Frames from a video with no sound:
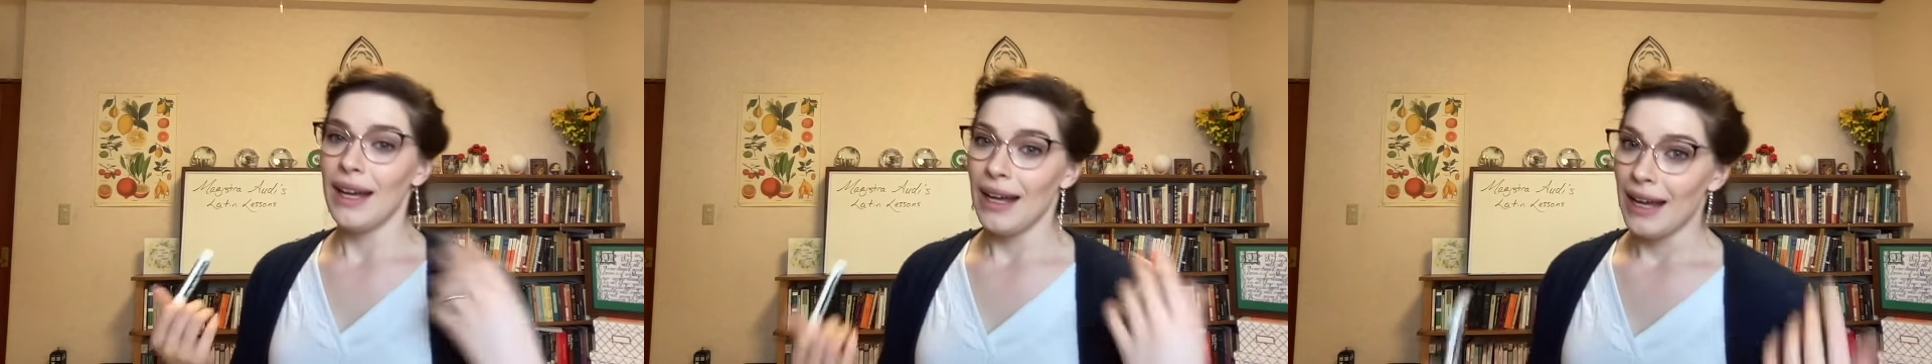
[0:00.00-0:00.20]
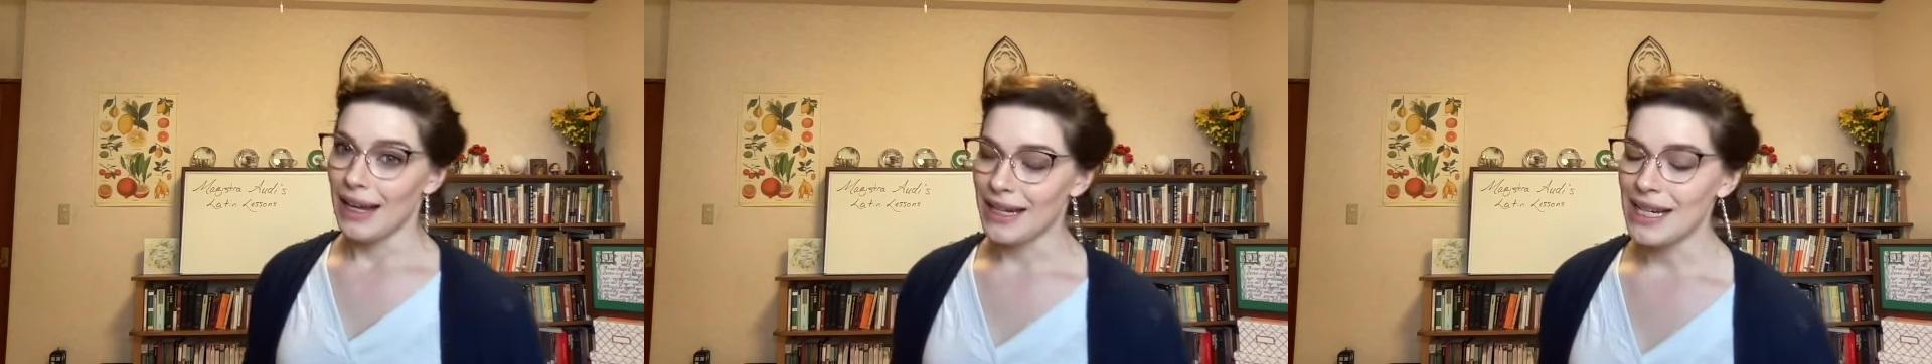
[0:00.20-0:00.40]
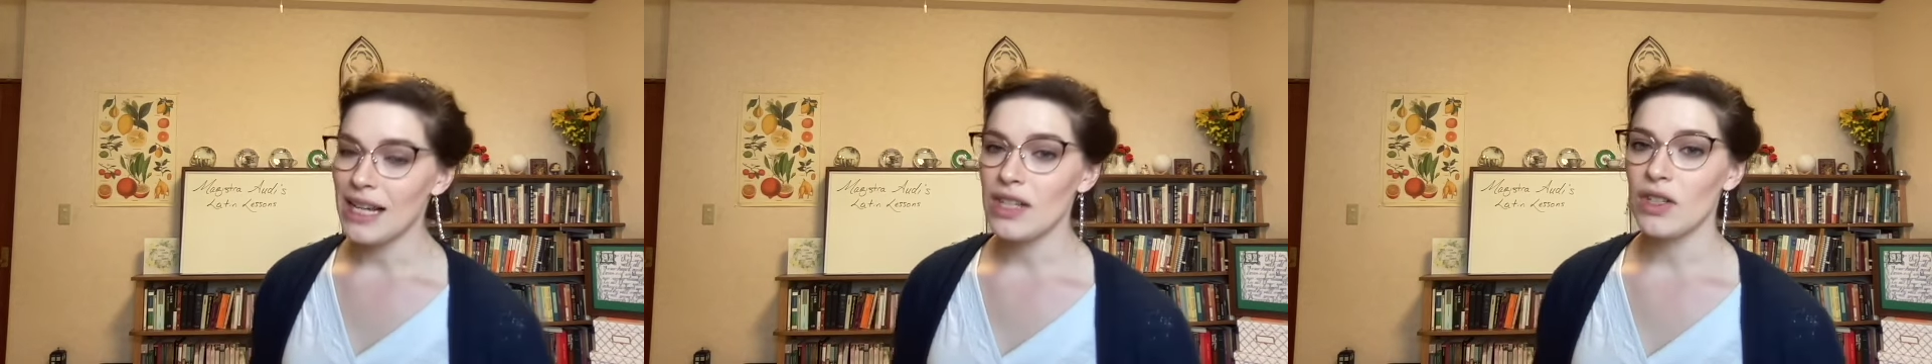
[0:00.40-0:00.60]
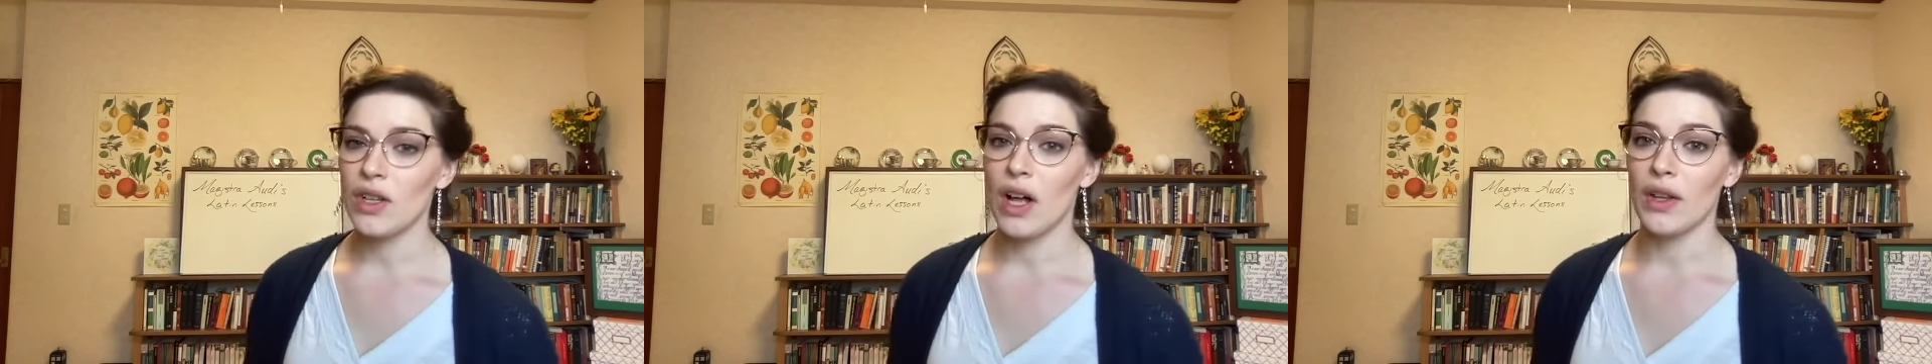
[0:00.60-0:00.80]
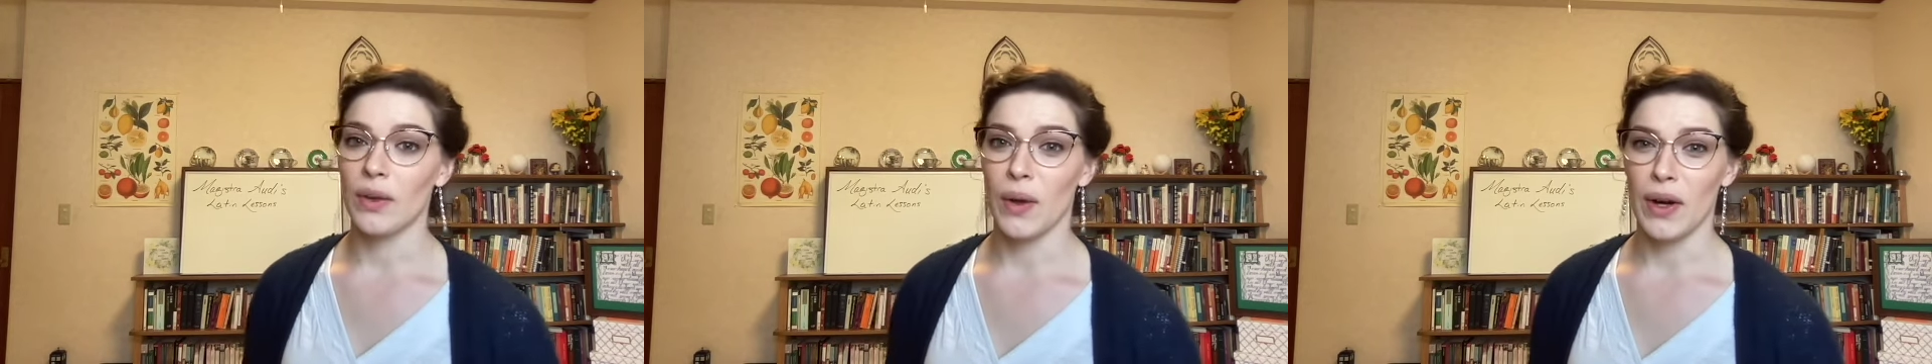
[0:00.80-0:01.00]
It takes a
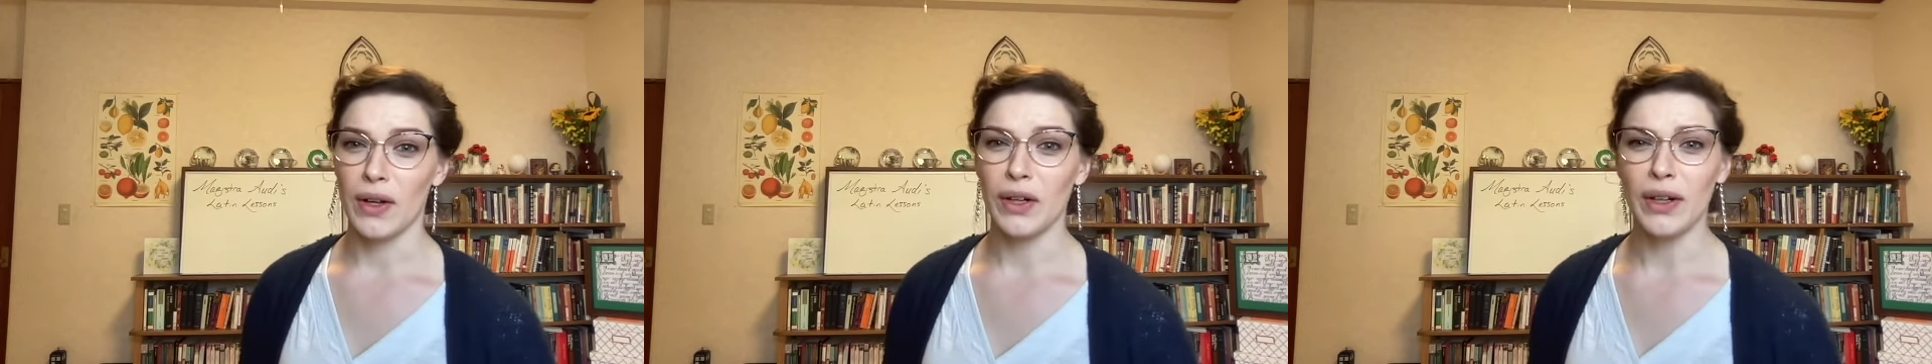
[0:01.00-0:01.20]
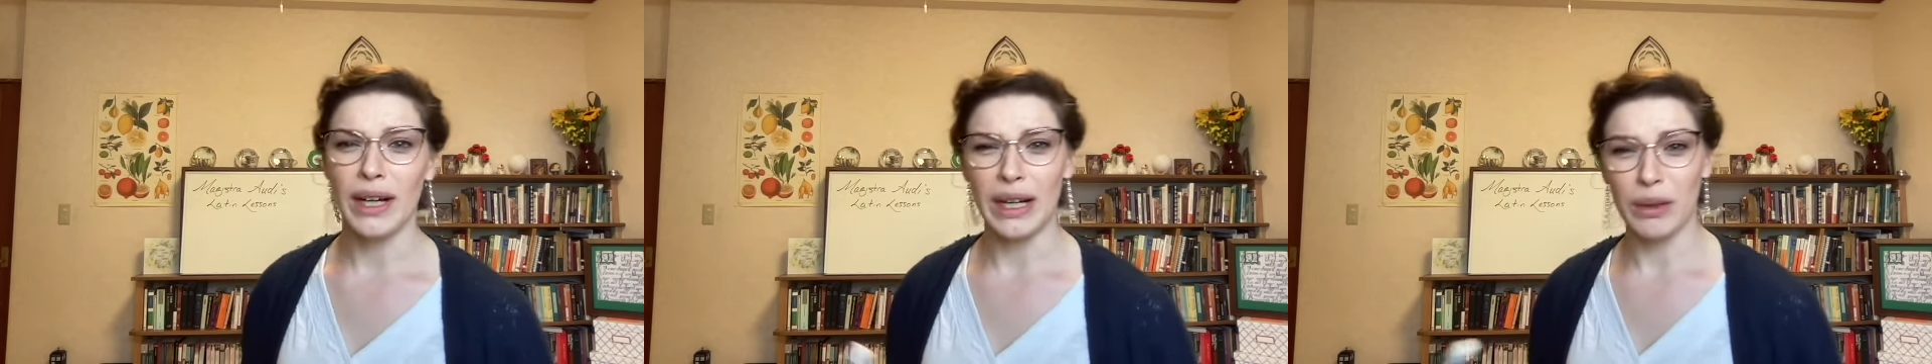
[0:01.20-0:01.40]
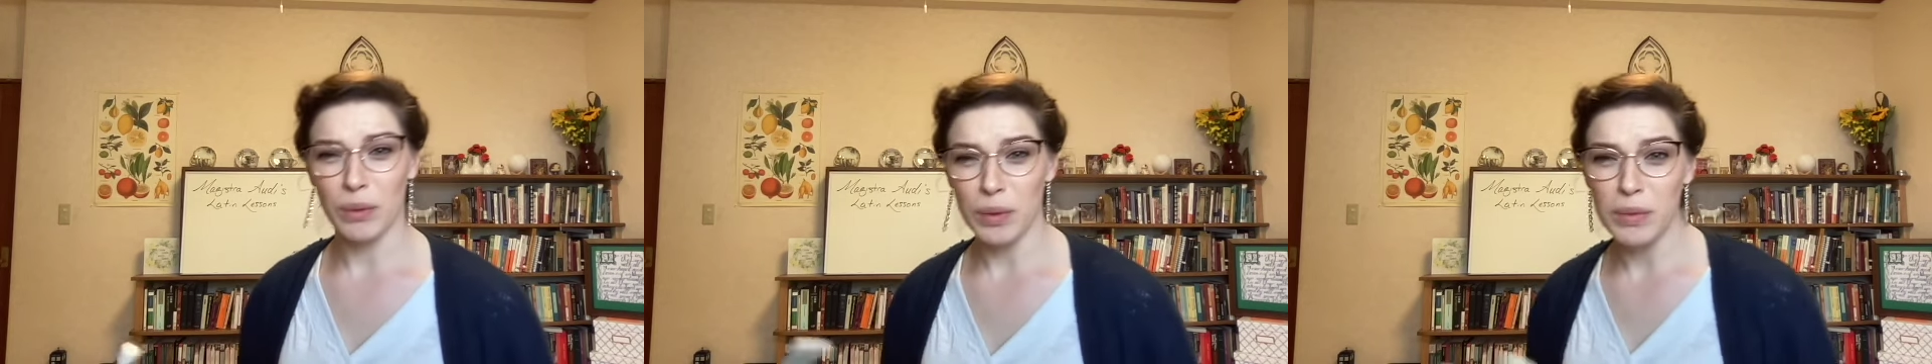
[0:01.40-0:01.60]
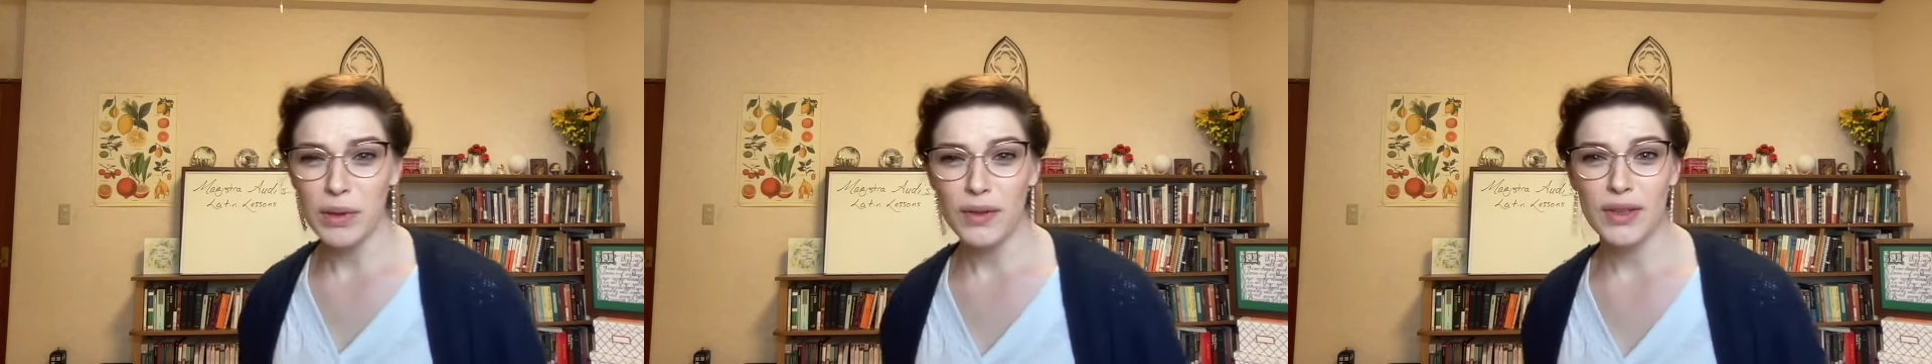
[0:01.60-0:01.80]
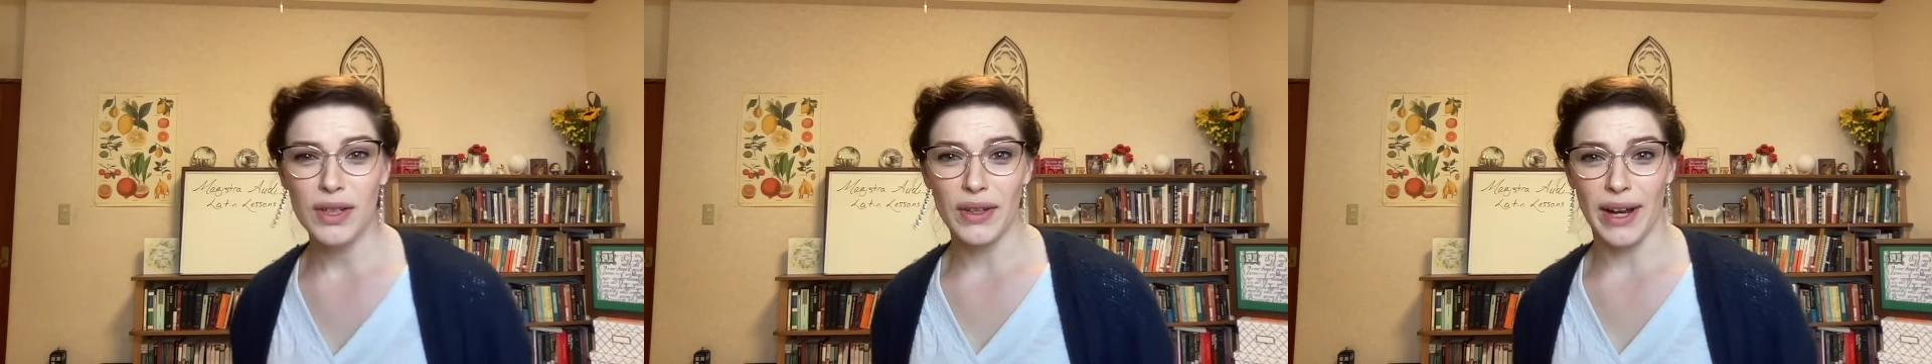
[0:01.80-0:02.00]
lot longer and
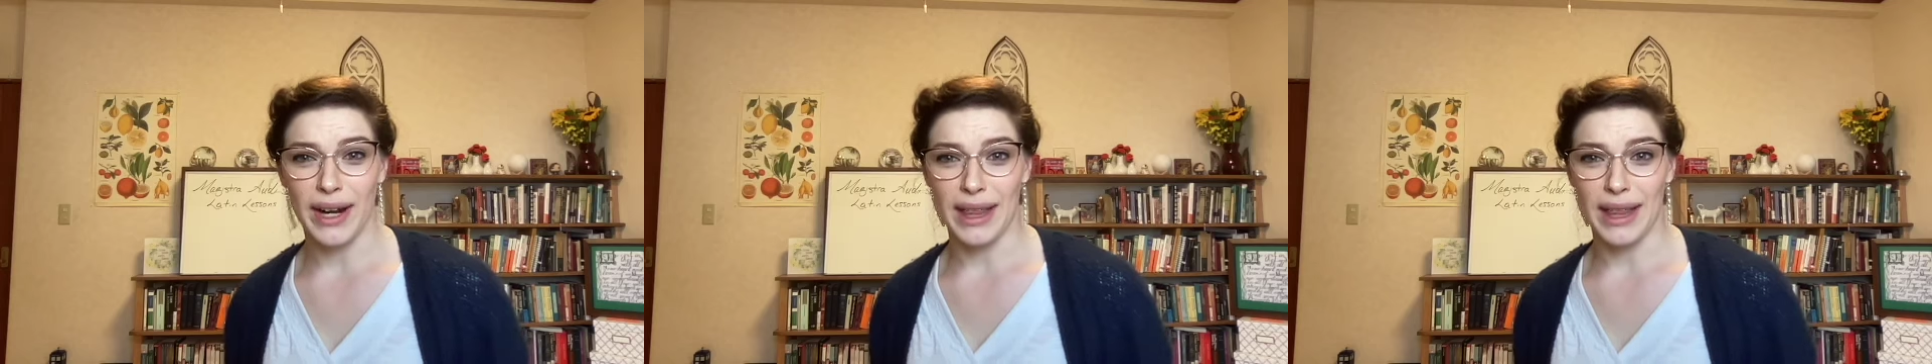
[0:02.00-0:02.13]
removes a lot of